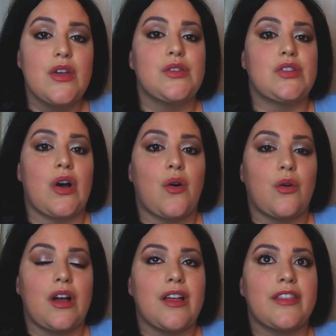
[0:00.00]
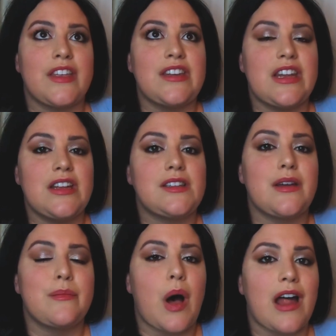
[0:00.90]
So the need
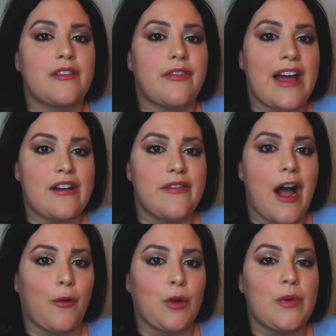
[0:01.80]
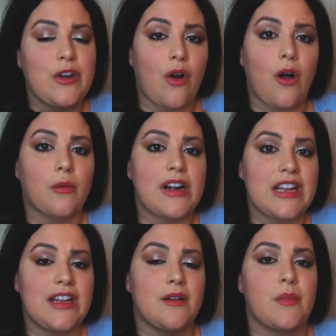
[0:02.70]
to modify a vowel when you're
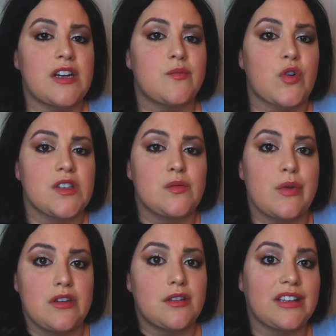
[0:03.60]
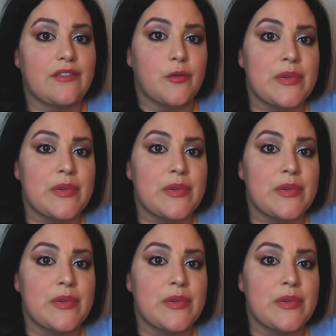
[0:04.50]
already in a much more speech level